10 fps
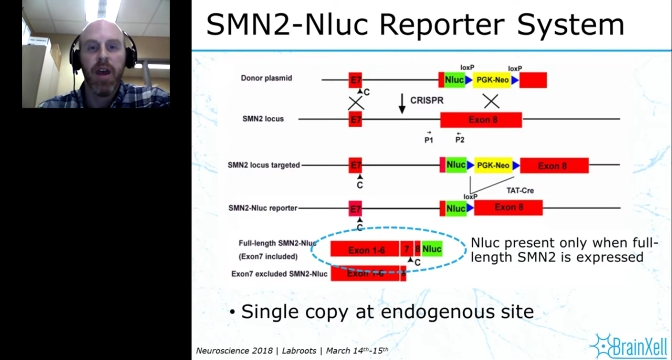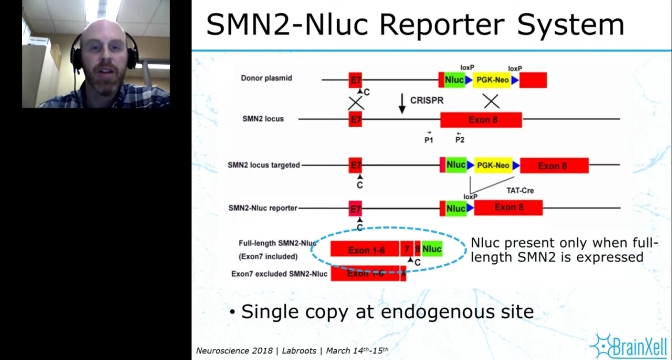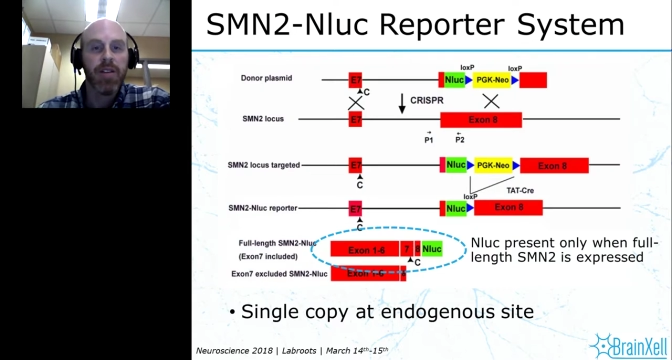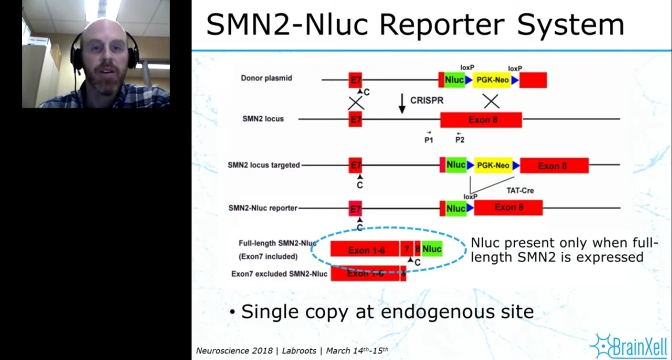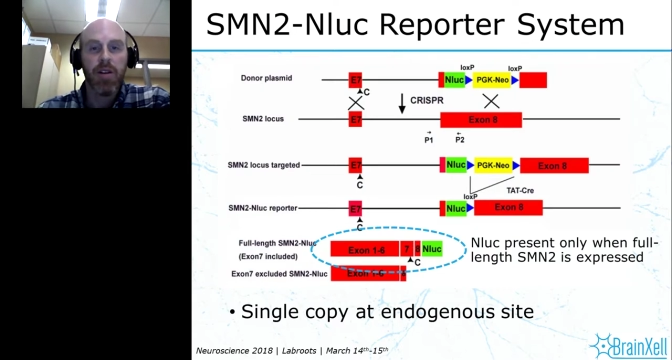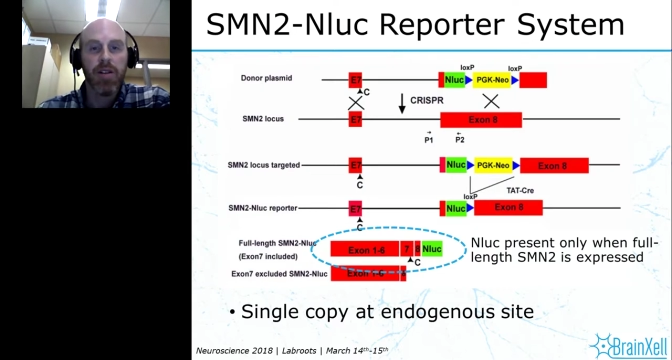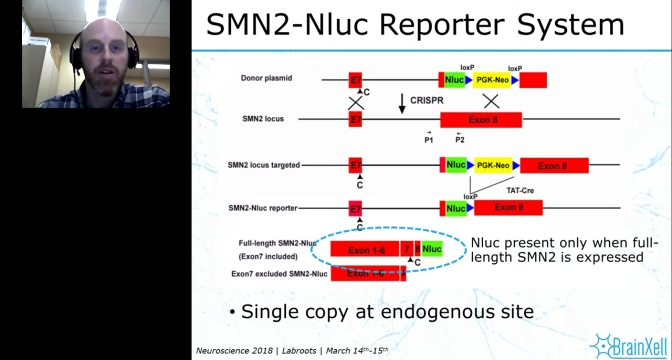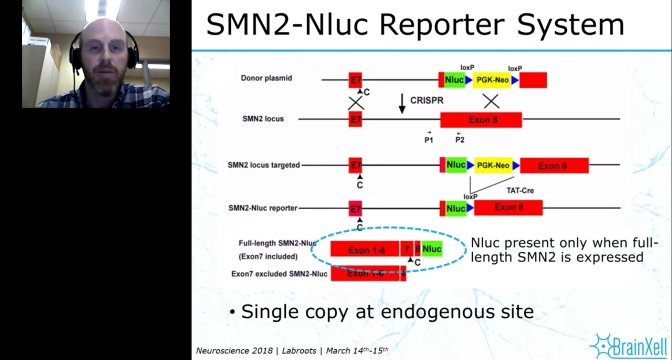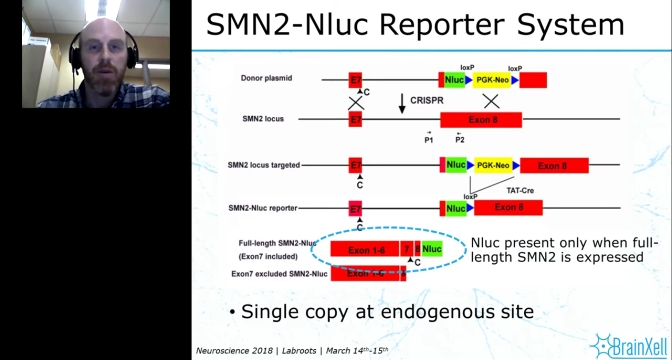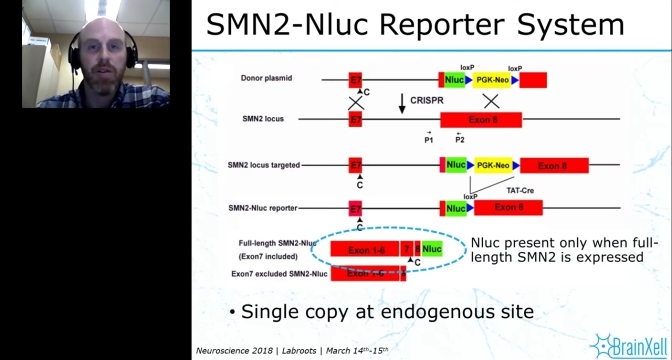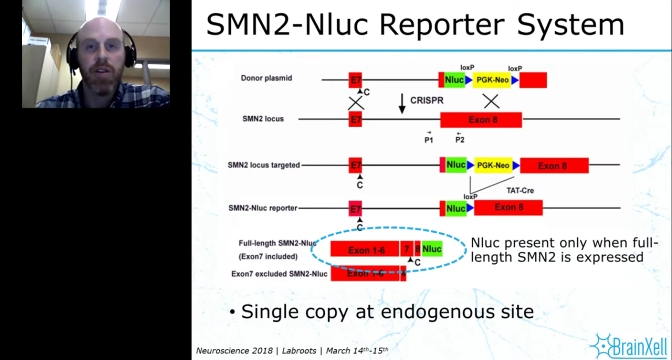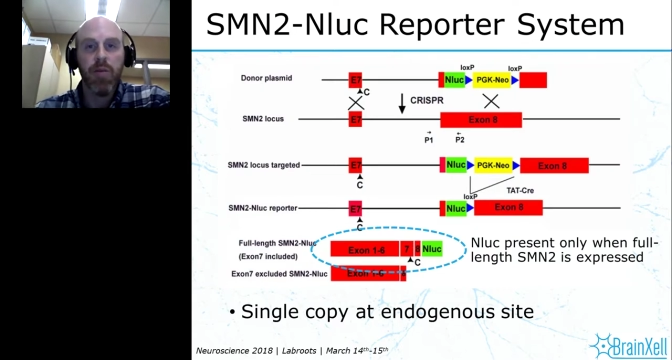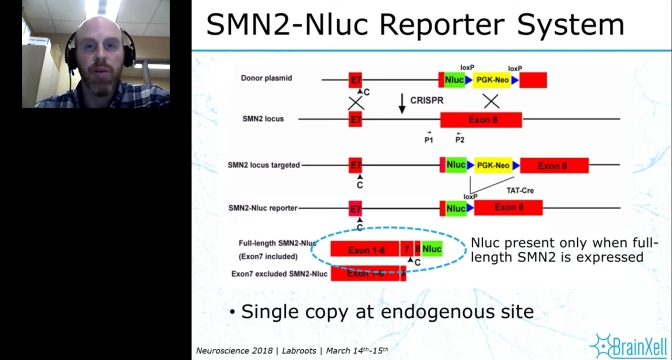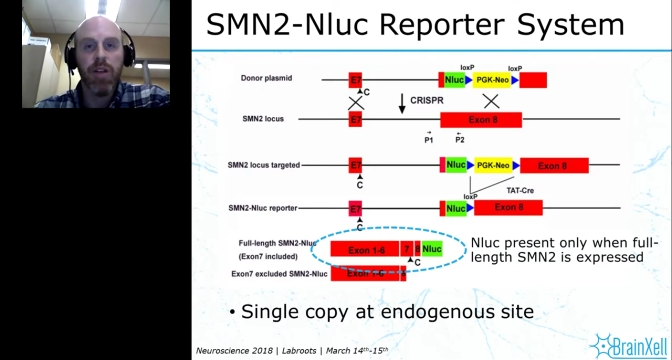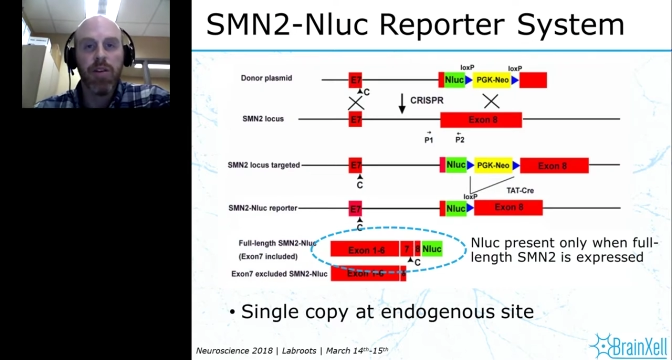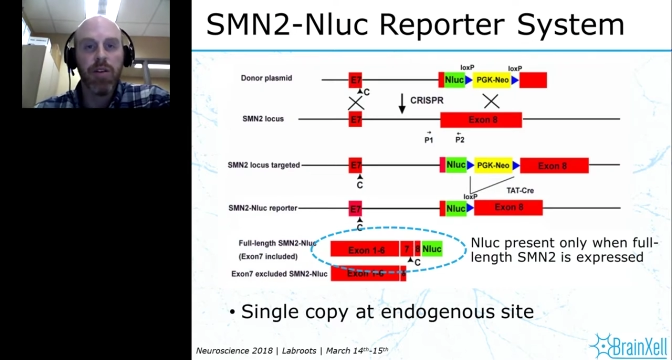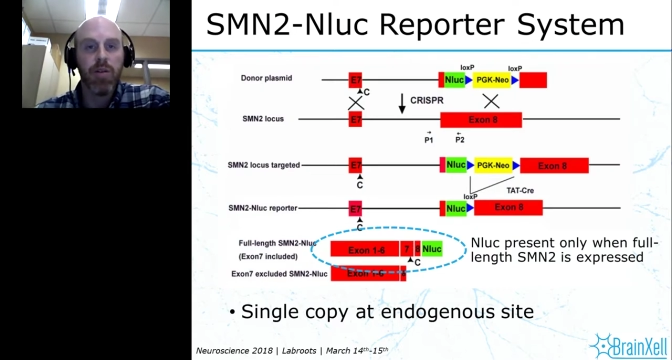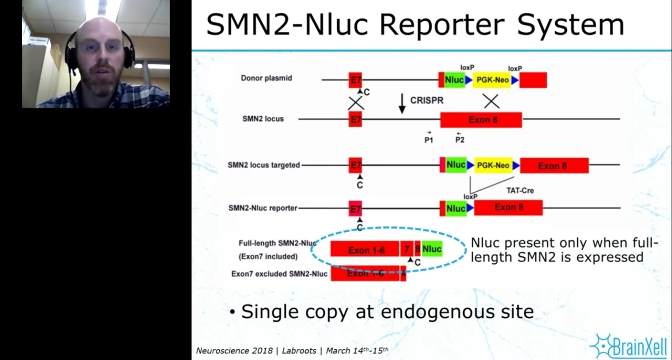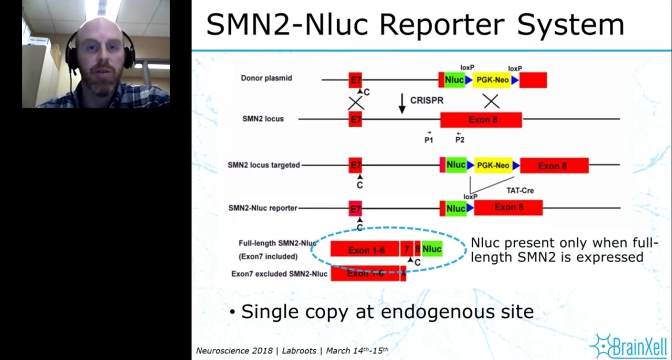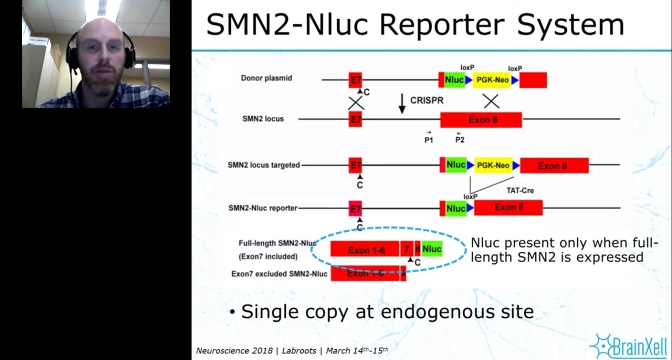That's also the approach that we took.
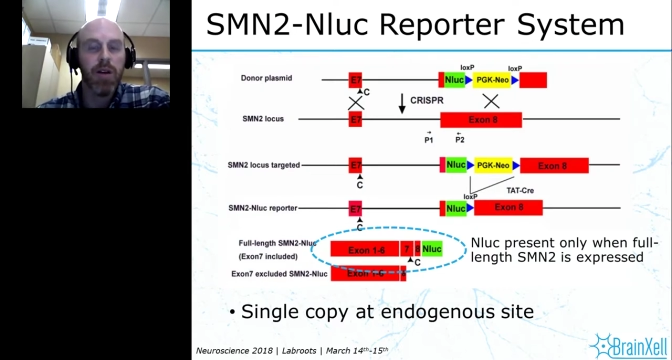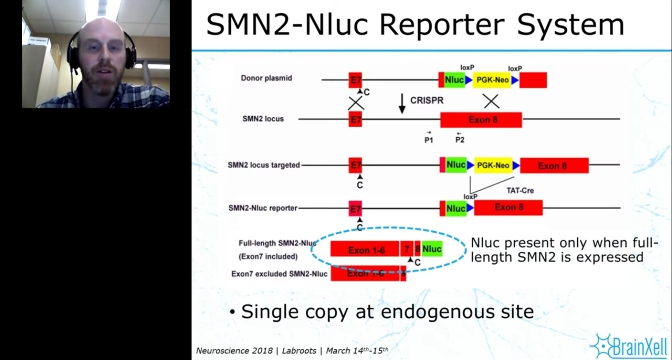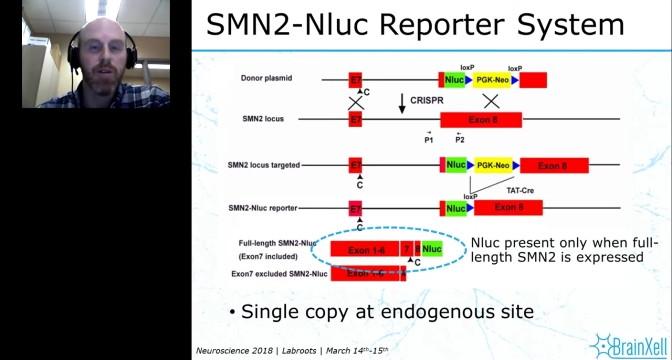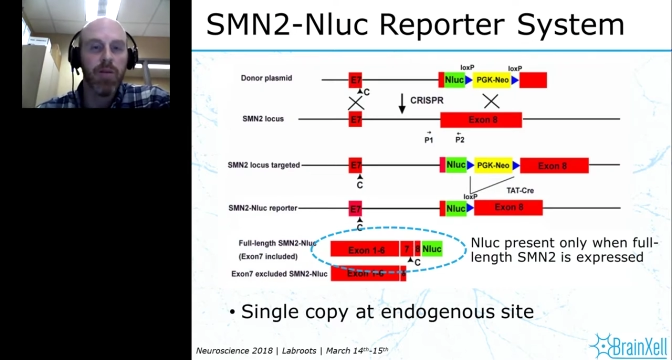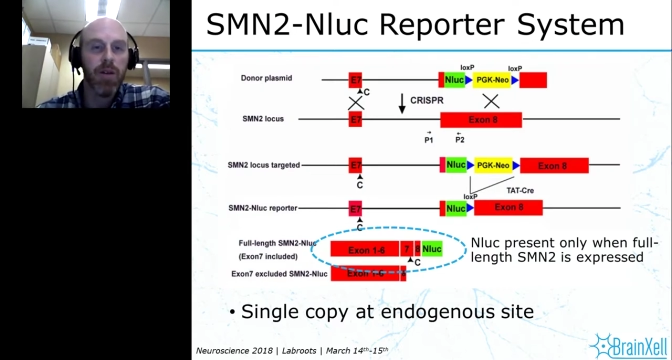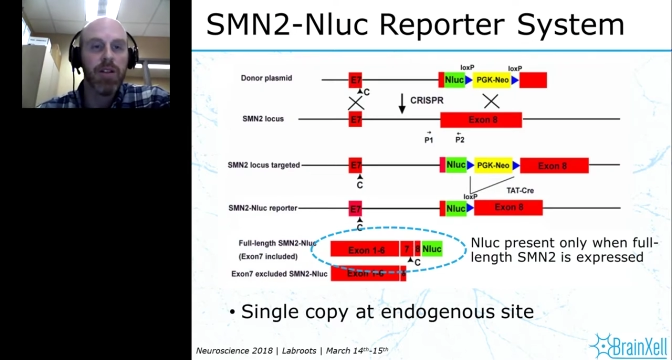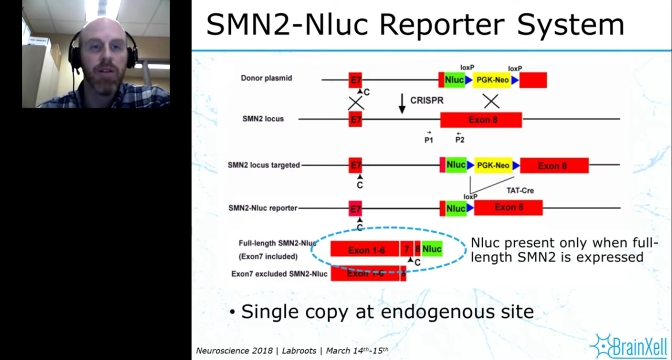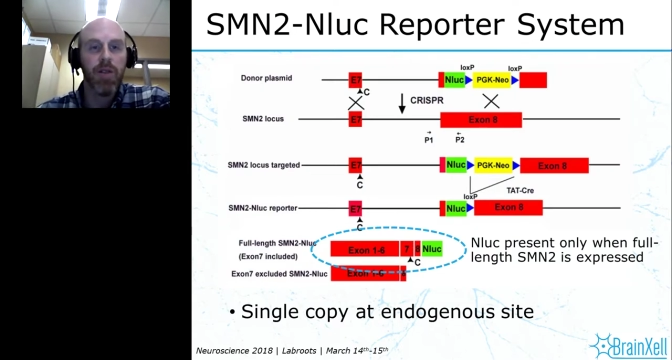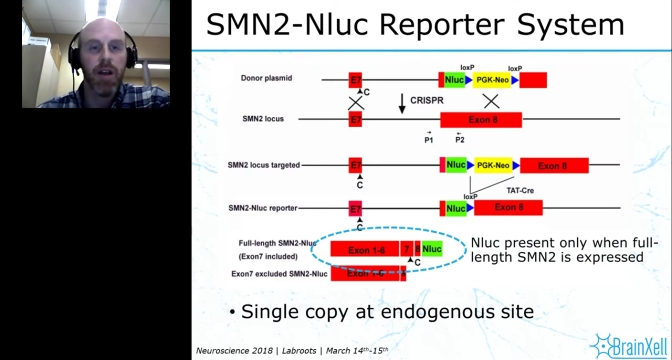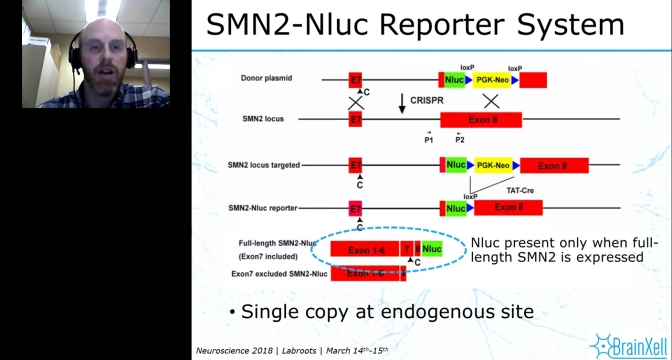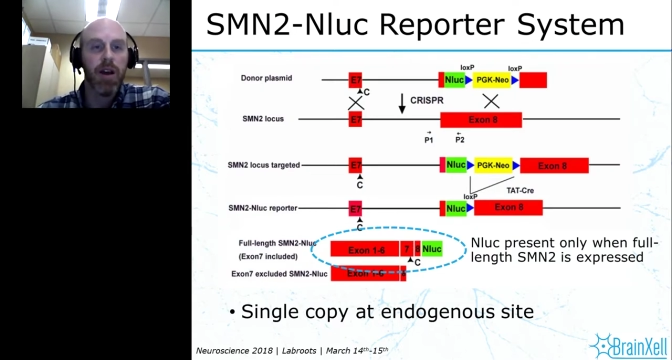So we built a relatively